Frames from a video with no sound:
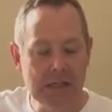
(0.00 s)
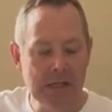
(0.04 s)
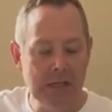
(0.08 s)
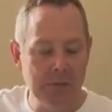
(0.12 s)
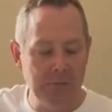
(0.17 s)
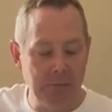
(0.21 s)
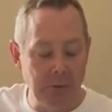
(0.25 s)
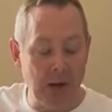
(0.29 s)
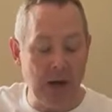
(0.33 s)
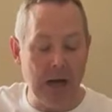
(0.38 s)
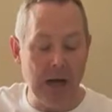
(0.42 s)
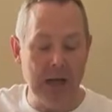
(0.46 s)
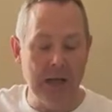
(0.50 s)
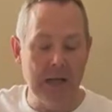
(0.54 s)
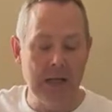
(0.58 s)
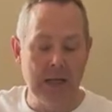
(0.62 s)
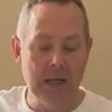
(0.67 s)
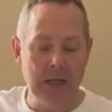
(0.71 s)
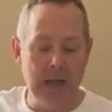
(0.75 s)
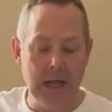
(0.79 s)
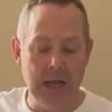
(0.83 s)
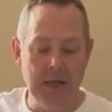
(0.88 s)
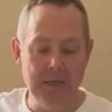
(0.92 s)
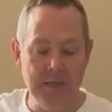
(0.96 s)
But
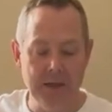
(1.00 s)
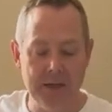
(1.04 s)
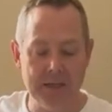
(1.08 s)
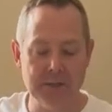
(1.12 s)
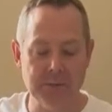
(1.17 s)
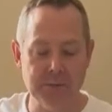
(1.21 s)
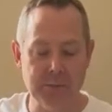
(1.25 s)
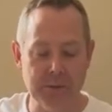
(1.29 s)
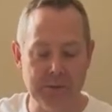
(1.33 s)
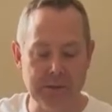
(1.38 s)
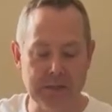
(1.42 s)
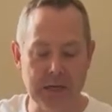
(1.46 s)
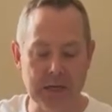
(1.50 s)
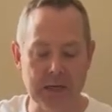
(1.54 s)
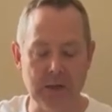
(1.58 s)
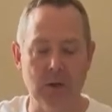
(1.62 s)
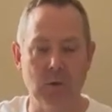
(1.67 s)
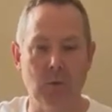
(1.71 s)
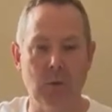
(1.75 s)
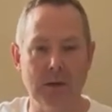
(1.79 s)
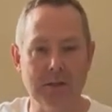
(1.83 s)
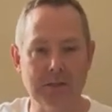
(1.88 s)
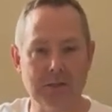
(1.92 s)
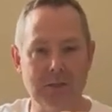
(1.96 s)
in this
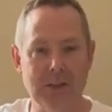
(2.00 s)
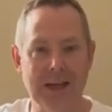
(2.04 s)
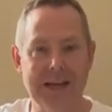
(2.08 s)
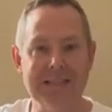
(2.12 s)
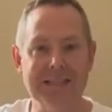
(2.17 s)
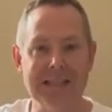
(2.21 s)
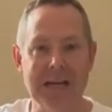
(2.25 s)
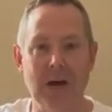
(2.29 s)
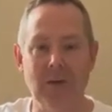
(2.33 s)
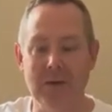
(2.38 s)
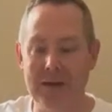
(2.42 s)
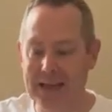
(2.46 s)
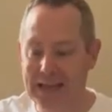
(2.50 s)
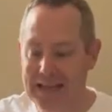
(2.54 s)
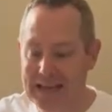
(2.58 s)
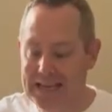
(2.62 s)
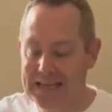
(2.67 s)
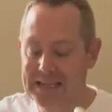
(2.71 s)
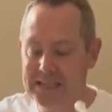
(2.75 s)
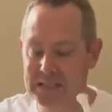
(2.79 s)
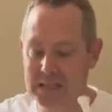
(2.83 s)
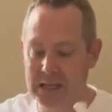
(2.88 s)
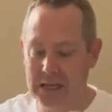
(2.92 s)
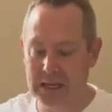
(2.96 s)
particular one, so that's how
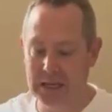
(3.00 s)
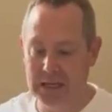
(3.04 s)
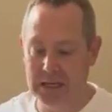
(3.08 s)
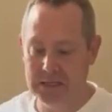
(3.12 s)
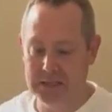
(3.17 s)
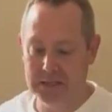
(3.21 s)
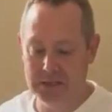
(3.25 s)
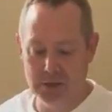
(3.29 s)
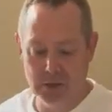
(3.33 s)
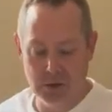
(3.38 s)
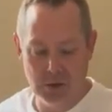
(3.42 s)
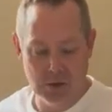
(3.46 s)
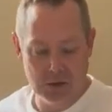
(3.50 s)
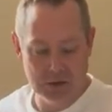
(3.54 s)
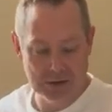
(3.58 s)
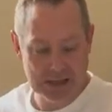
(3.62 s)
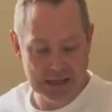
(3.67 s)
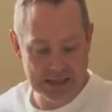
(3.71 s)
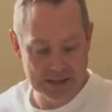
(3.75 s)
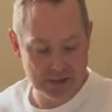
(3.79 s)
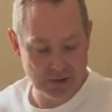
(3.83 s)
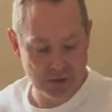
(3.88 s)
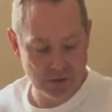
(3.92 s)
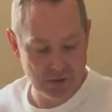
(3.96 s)
easy it is to hook
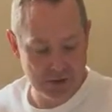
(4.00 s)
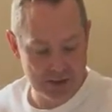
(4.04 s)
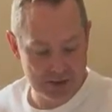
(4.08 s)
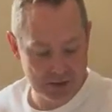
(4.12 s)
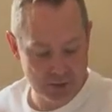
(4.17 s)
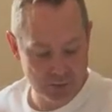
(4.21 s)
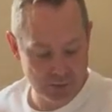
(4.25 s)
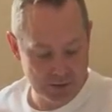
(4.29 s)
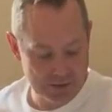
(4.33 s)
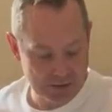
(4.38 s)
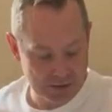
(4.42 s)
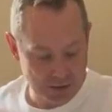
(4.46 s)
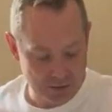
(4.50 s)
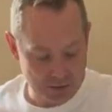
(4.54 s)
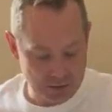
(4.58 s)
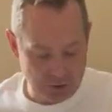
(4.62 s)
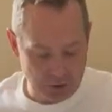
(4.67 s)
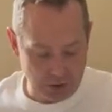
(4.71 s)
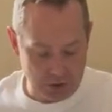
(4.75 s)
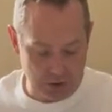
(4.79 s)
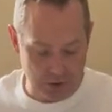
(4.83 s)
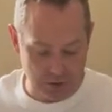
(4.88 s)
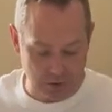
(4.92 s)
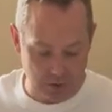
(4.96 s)
that. So this research
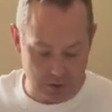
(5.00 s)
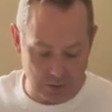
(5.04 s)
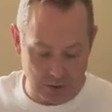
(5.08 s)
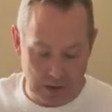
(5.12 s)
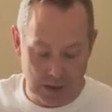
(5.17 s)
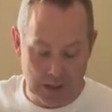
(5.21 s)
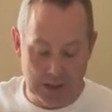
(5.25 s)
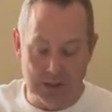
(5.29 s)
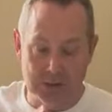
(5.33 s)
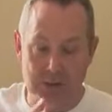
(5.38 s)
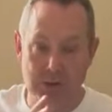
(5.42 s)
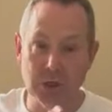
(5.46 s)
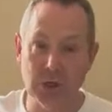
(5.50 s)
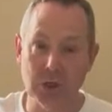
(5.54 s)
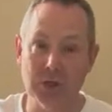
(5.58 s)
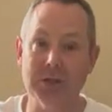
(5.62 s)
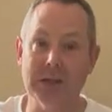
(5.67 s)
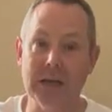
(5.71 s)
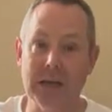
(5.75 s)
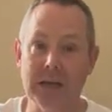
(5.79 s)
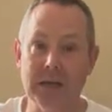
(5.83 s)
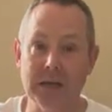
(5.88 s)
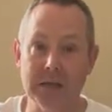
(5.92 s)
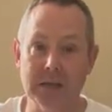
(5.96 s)
article took
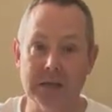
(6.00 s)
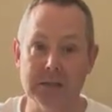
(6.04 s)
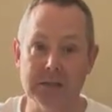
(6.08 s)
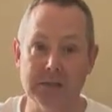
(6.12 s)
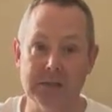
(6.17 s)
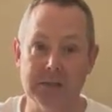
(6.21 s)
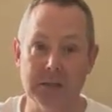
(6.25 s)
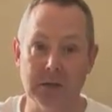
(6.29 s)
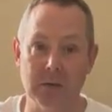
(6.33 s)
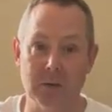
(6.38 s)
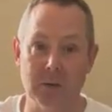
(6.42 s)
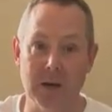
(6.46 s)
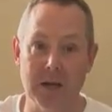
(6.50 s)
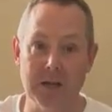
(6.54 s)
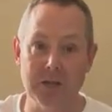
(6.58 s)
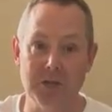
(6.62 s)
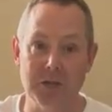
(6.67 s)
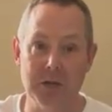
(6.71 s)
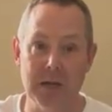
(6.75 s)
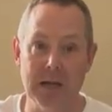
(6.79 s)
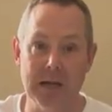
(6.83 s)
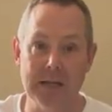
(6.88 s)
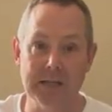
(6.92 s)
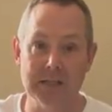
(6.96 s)
that into
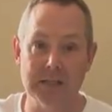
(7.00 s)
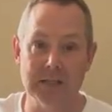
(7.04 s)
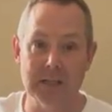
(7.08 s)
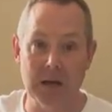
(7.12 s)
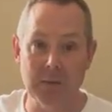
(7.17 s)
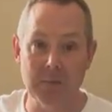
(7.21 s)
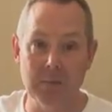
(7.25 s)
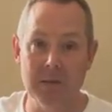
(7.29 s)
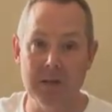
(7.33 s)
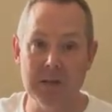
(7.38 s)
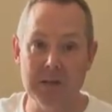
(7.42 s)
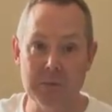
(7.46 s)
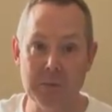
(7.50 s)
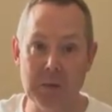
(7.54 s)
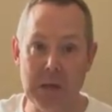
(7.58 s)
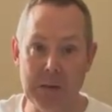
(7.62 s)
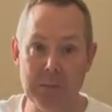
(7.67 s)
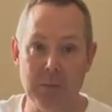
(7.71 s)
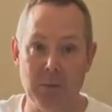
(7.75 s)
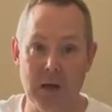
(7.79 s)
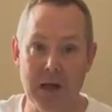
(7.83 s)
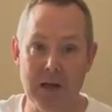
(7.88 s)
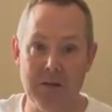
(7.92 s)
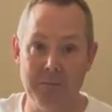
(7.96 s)
consideration. Hey, some of these
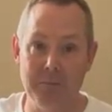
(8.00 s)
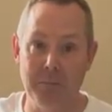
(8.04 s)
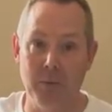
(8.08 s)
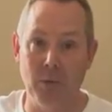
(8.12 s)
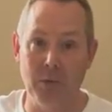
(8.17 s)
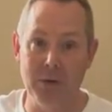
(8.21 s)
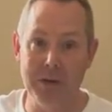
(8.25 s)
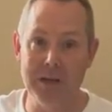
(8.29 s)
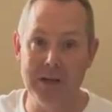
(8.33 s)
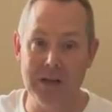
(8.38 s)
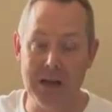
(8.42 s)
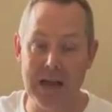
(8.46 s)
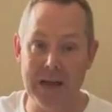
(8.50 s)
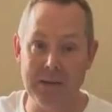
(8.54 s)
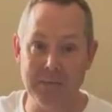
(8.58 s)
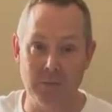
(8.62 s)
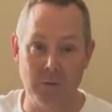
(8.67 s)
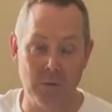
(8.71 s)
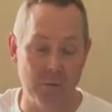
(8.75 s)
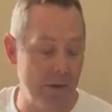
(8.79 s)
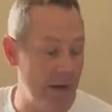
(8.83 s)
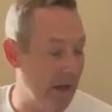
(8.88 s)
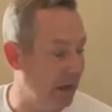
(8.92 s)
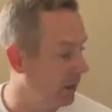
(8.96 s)
people have bony
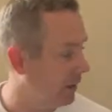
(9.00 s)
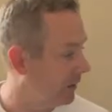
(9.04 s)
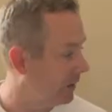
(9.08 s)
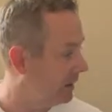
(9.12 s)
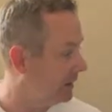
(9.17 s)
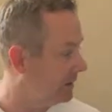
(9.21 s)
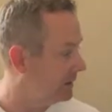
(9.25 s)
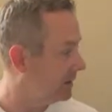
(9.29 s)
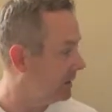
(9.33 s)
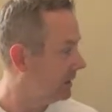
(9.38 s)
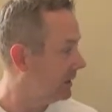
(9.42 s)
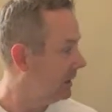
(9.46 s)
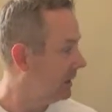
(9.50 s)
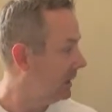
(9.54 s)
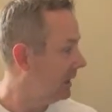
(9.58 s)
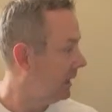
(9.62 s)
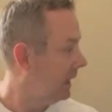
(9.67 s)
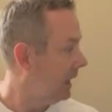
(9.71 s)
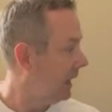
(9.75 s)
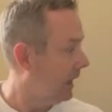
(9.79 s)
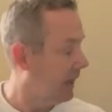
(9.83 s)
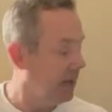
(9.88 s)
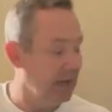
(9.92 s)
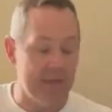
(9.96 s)
abnormalities,
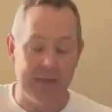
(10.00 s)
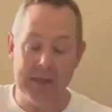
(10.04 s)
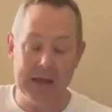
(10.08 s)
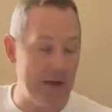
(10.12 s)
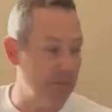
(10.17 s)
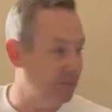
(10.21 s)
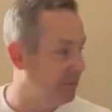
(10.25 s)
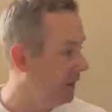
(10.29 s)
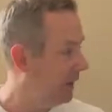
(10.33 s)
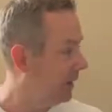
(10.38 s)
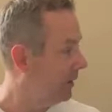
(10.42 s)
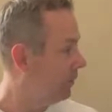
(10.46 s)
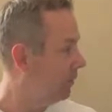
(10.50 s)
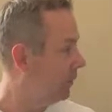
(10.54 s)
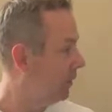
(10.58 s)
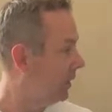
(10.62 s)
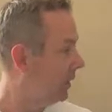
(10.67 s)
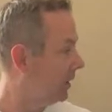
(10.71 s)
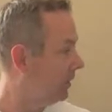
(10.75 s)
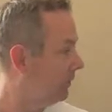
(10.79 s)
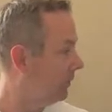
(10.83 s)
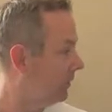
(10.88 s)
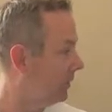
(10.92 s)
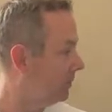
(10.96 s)
and that being
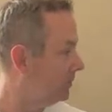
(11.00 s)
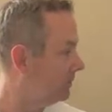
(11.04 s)
one of them.